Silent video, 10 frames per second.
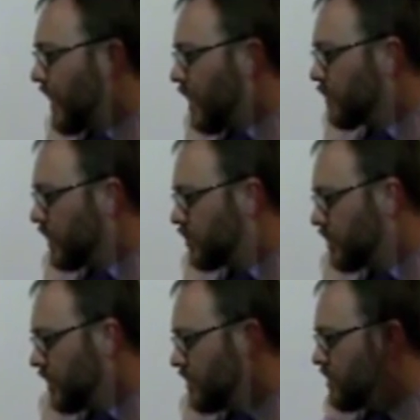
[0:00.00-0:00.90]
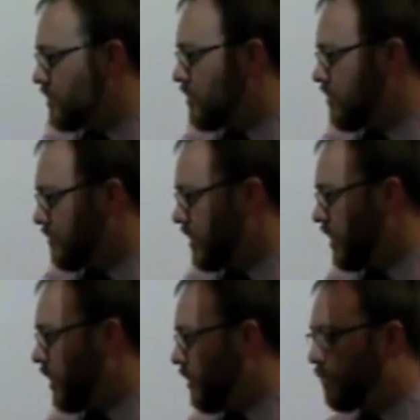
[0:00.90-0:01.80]
How much is
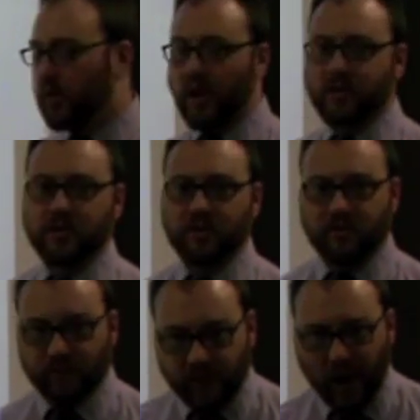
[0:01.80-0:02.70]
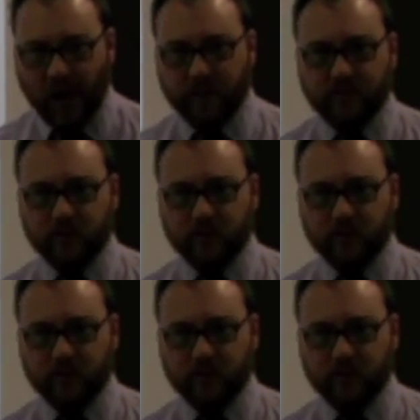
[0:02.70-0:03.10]
3 plus 5?